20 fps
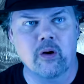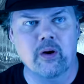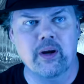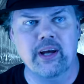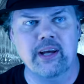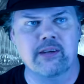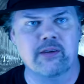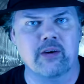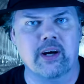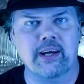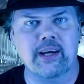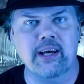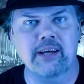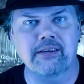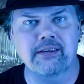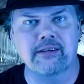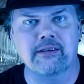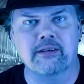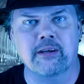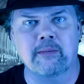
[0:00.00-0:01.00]
Okay, so I
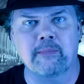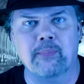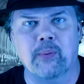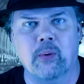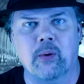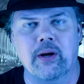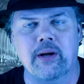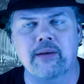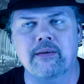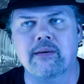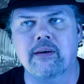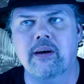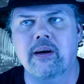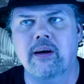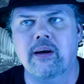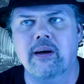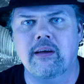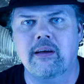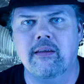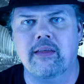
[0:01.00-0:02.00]
guess at some point,
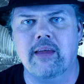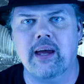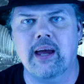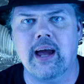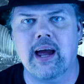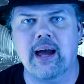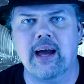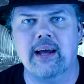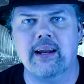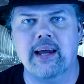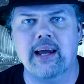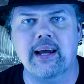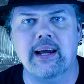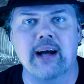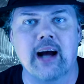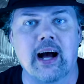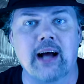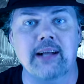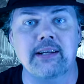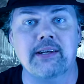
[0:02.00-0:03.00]
they had a
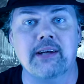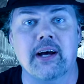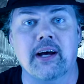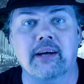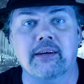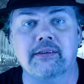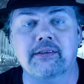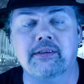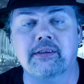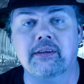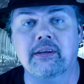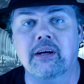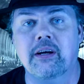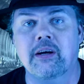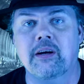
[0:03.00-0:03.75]
contest